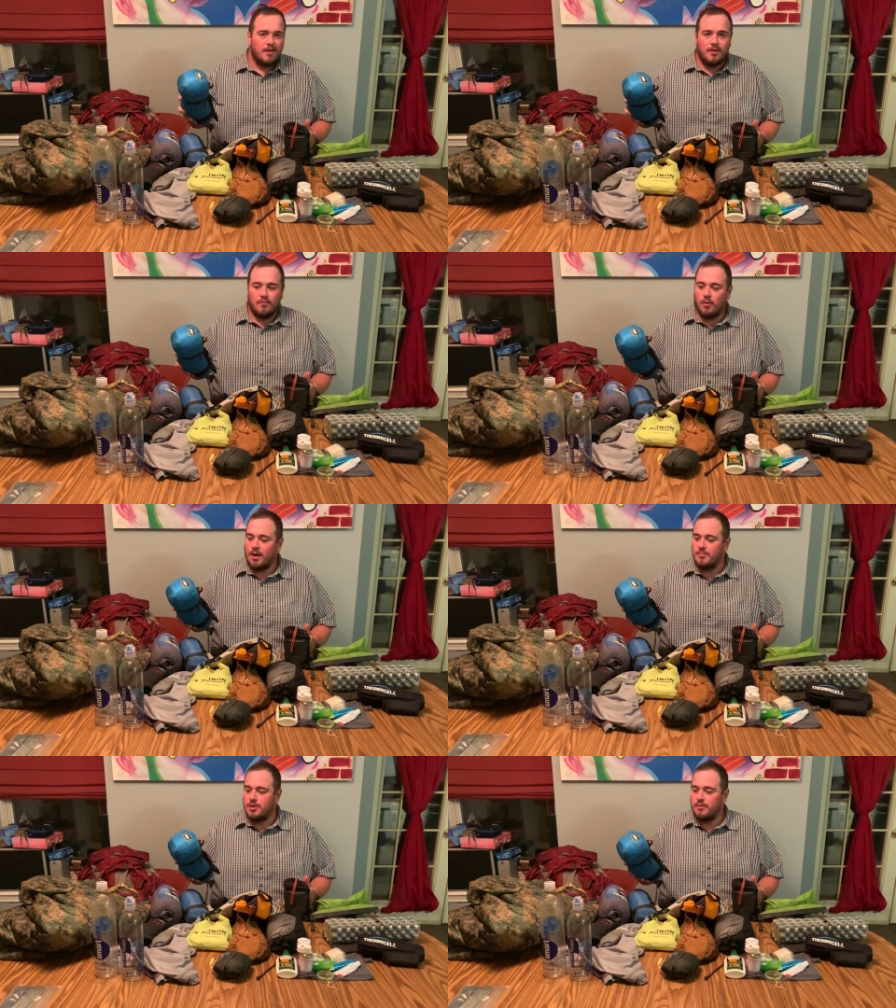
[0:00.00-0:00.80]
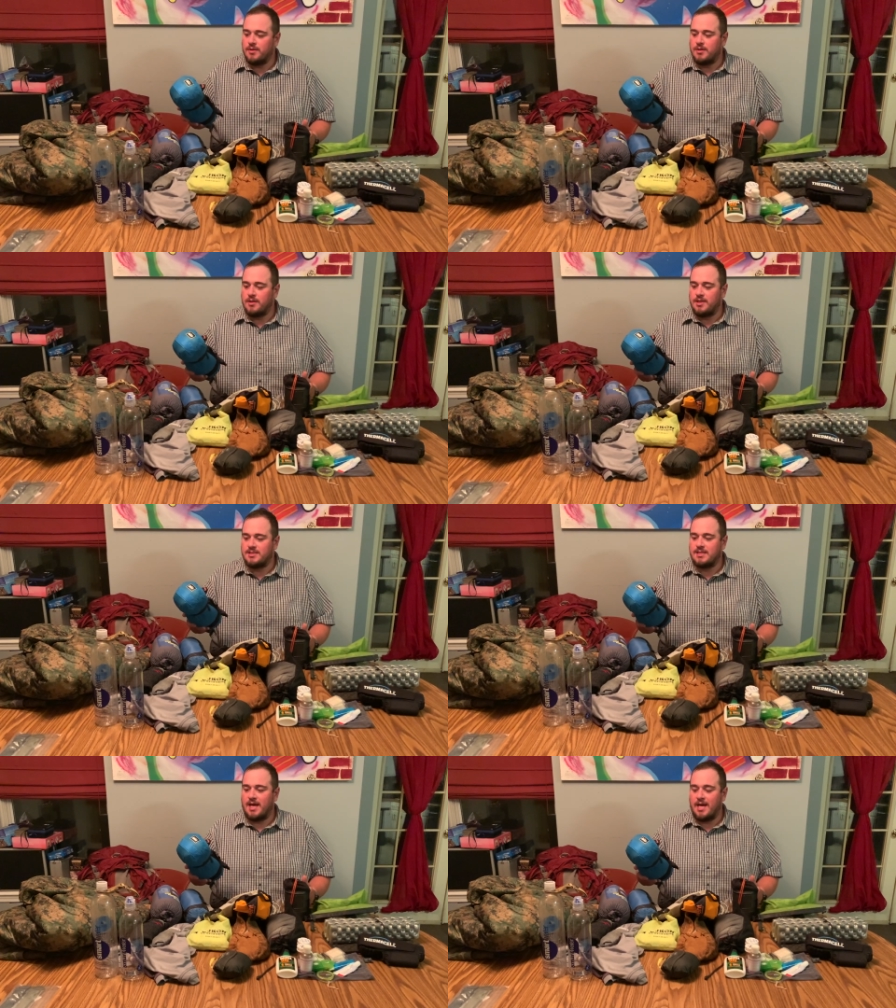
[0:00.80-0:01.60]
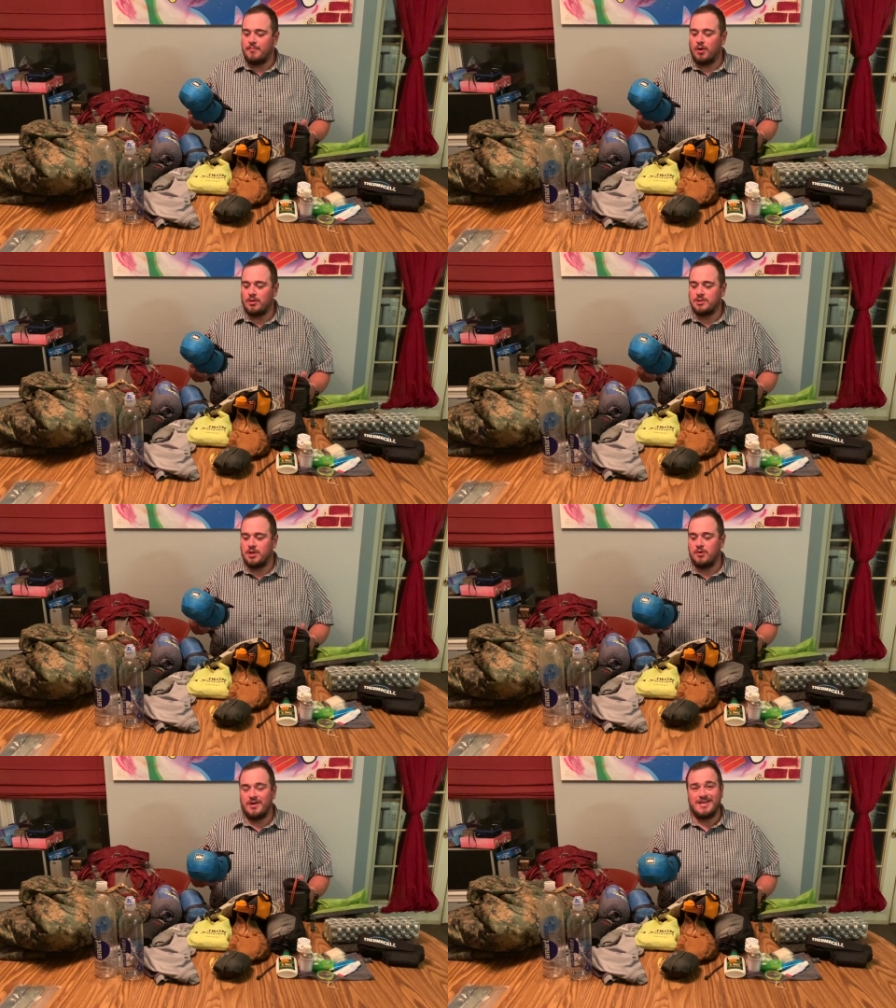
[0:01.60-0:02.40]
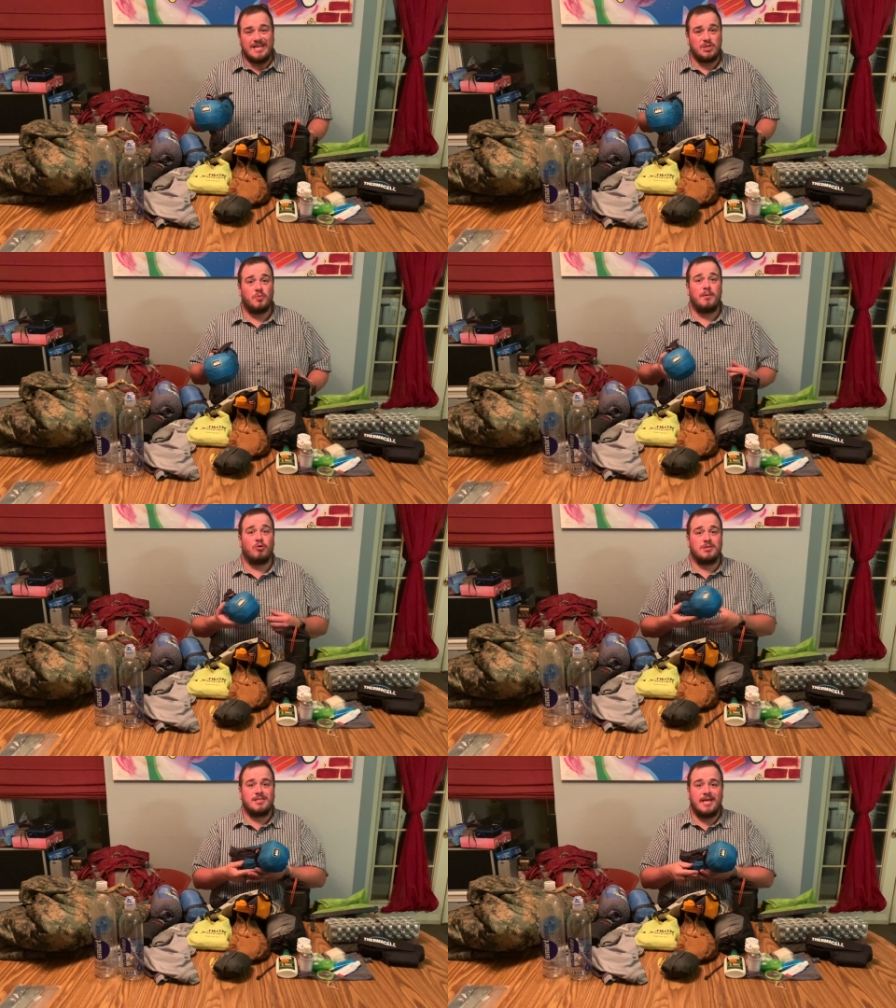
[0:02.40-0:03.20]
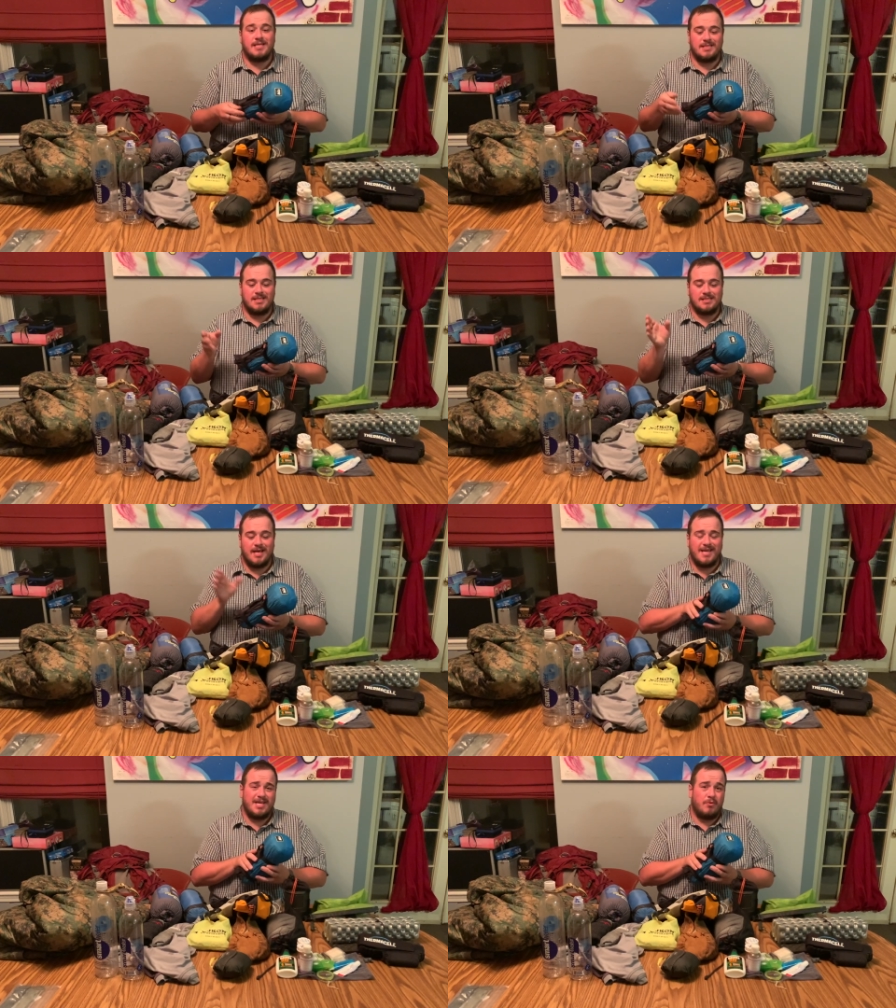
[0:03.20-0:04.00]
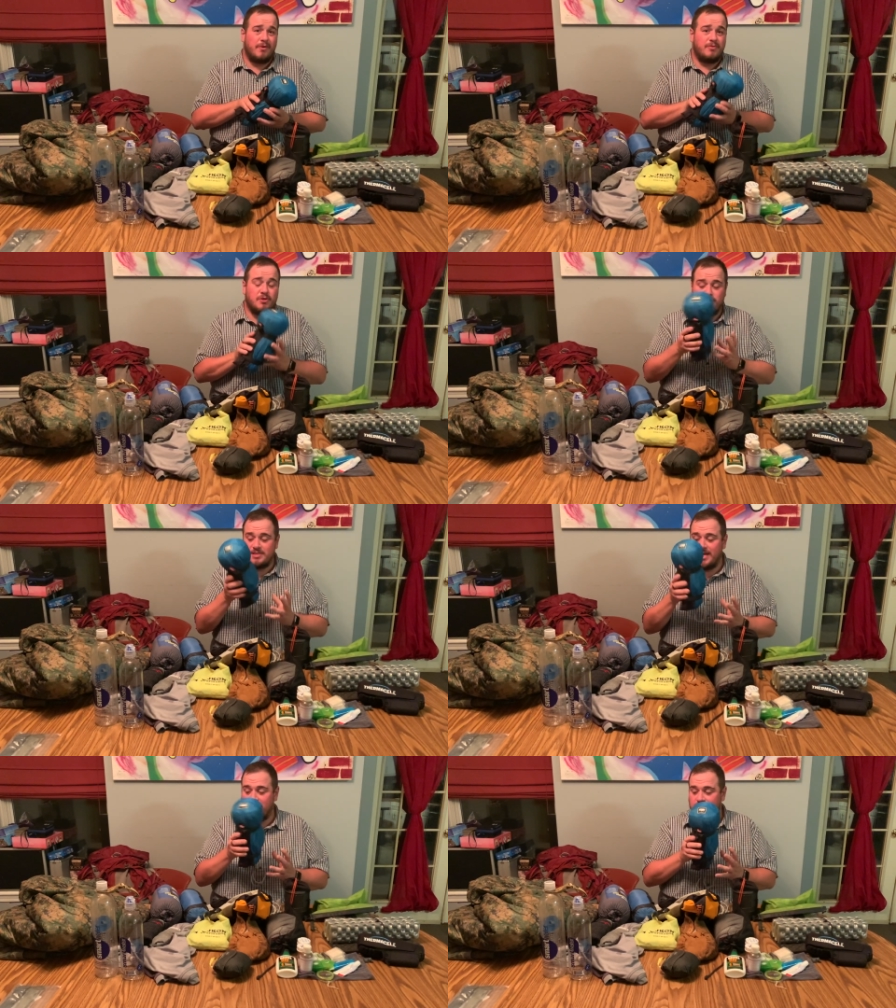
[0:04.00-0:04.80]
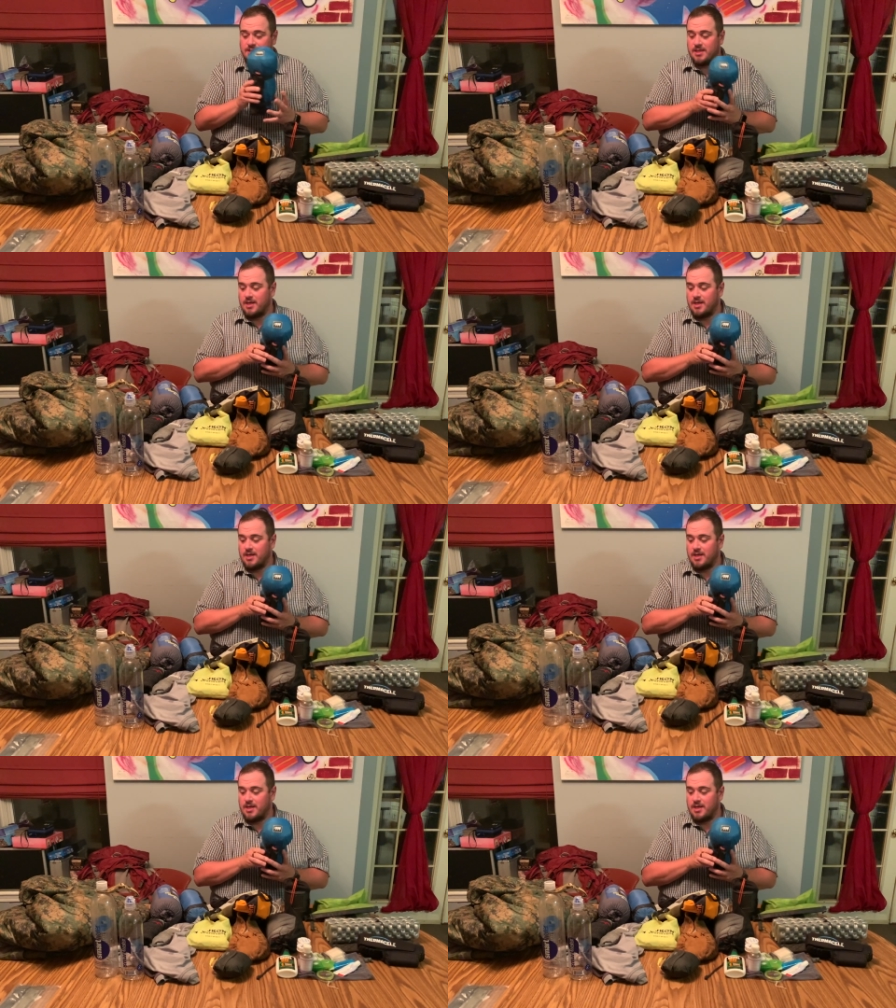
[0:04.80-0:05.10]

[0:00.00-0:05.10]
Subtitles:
what I'm doing this time. Also, it needs way more stakes, and this guy can get away with 2 stakes.